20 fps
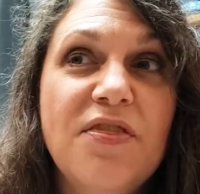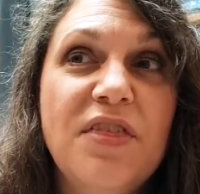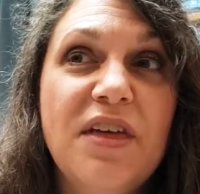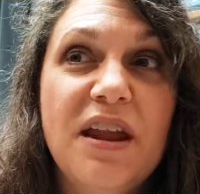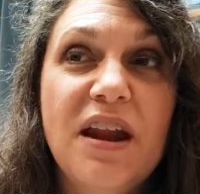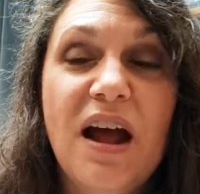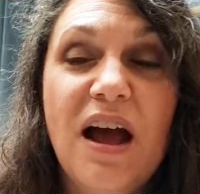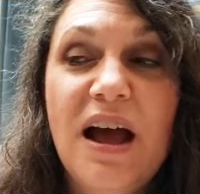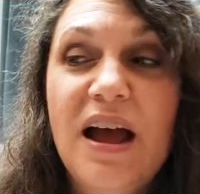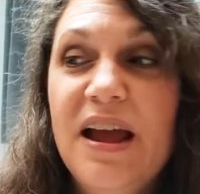
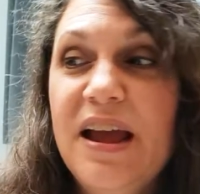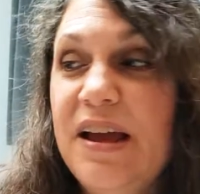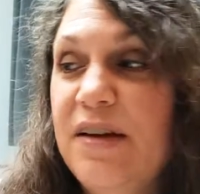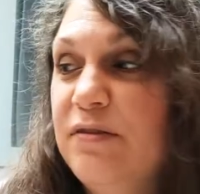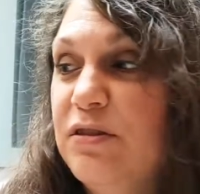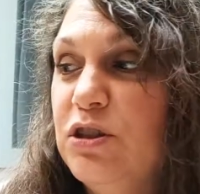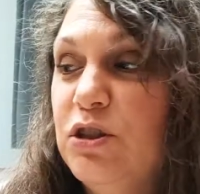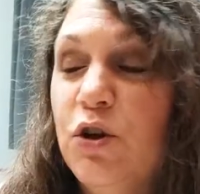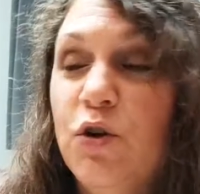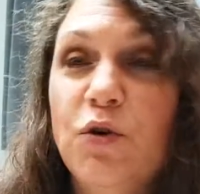that I
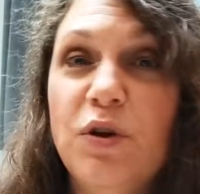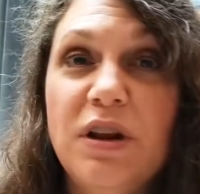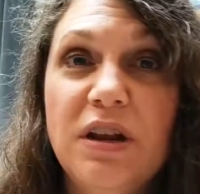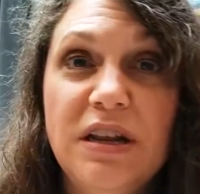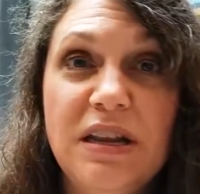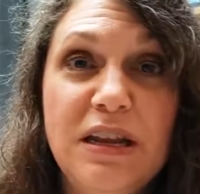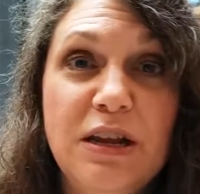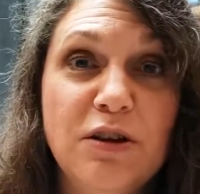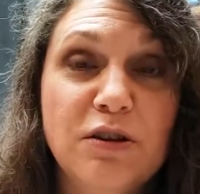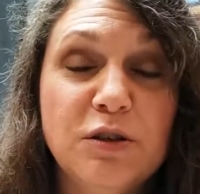have sewed
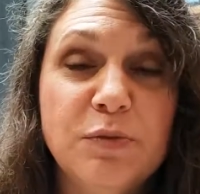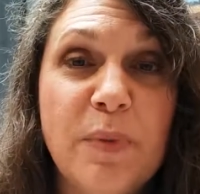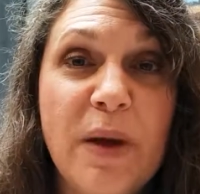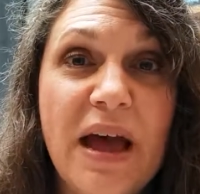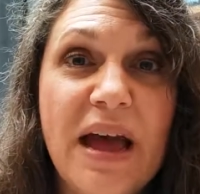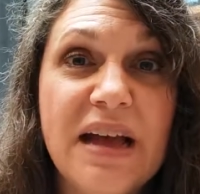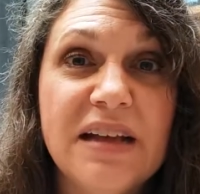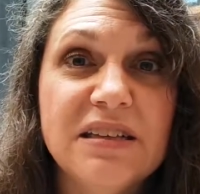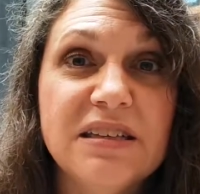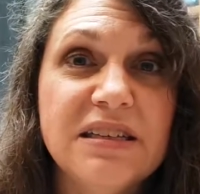in years
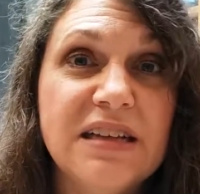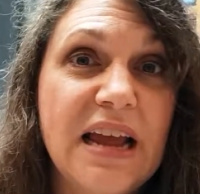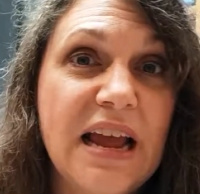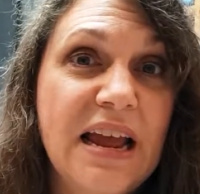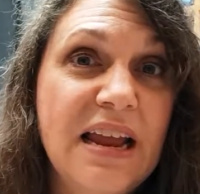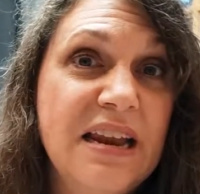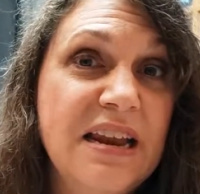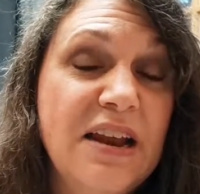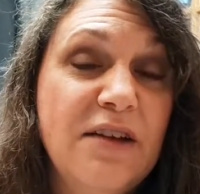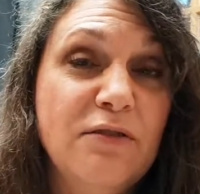past
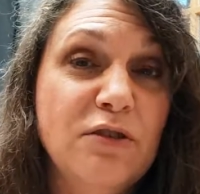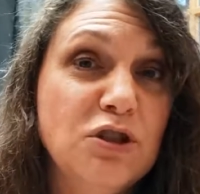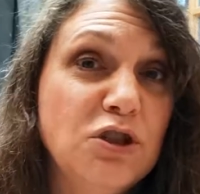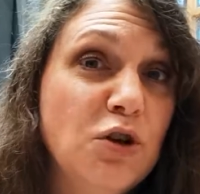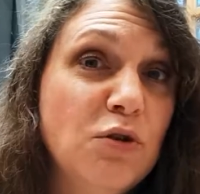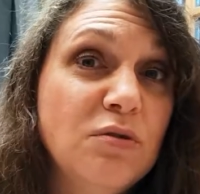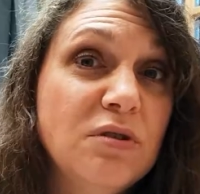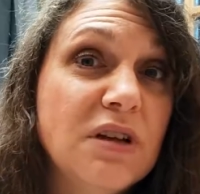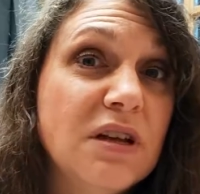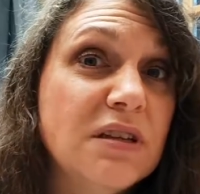and never
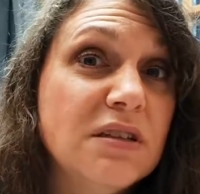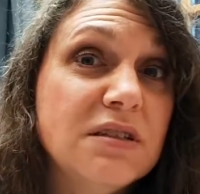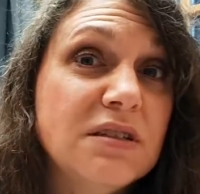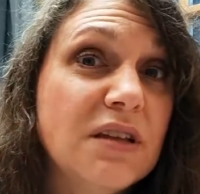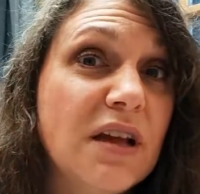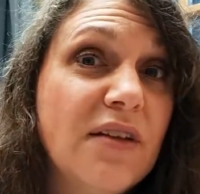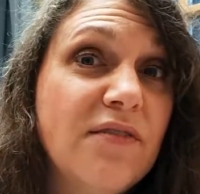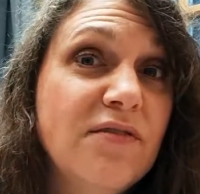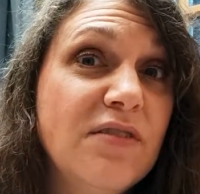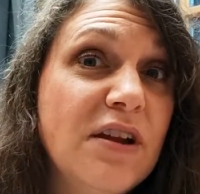showed because
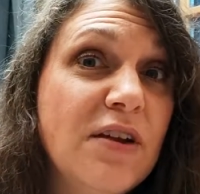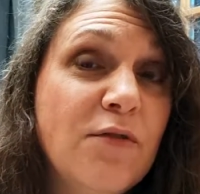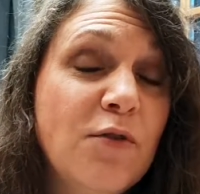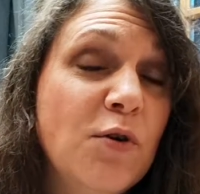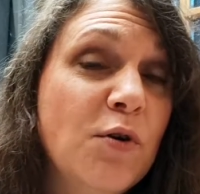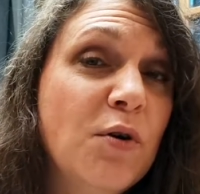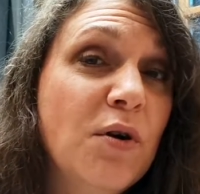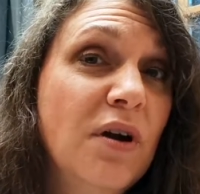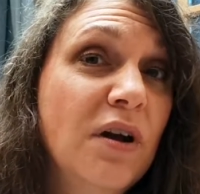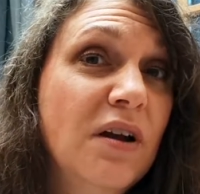I've
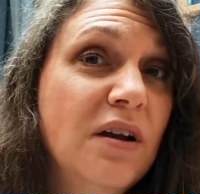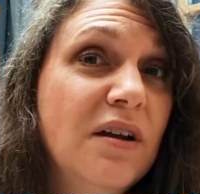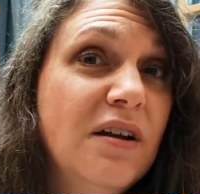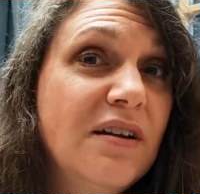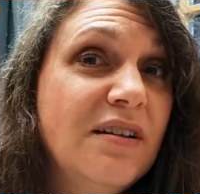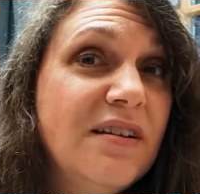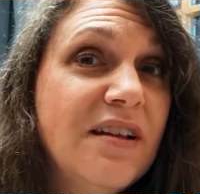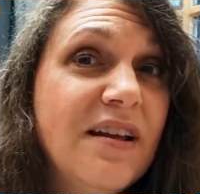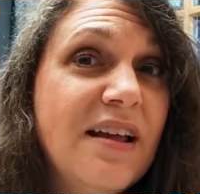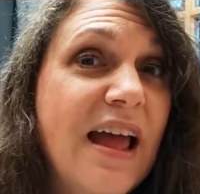never
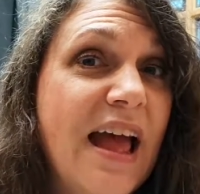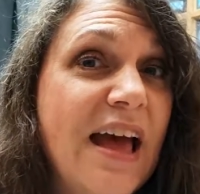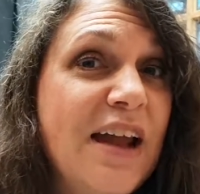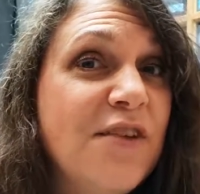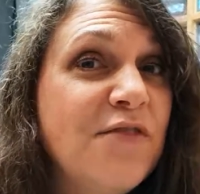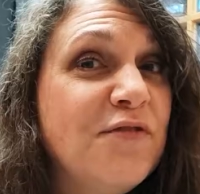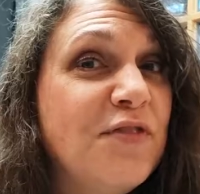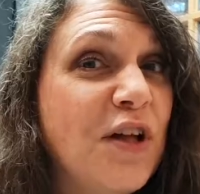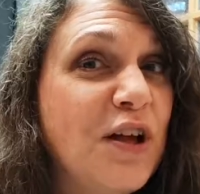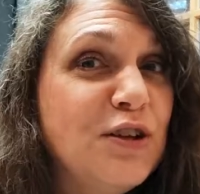had
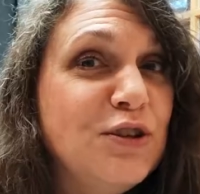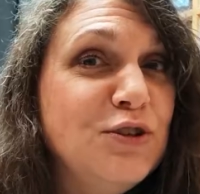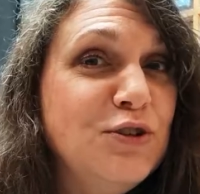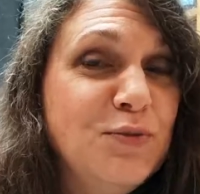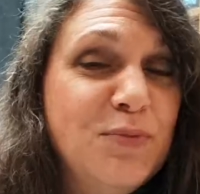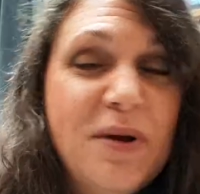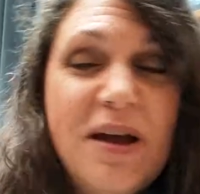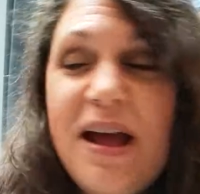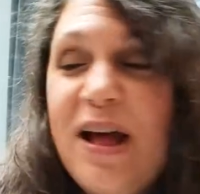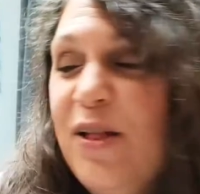a floss
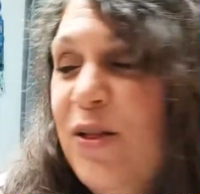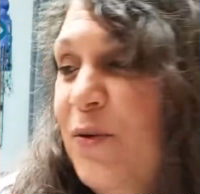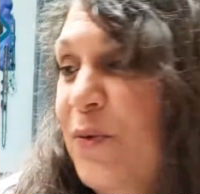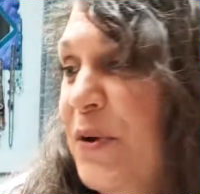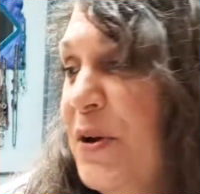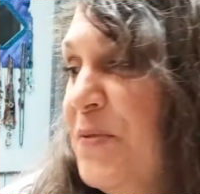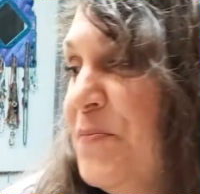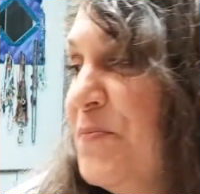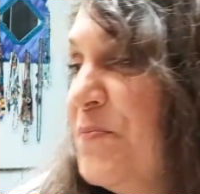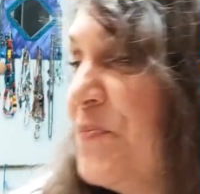tube at
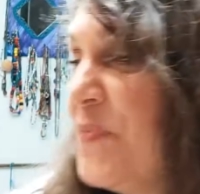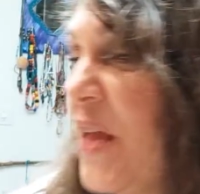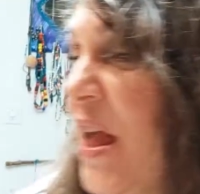Halloween.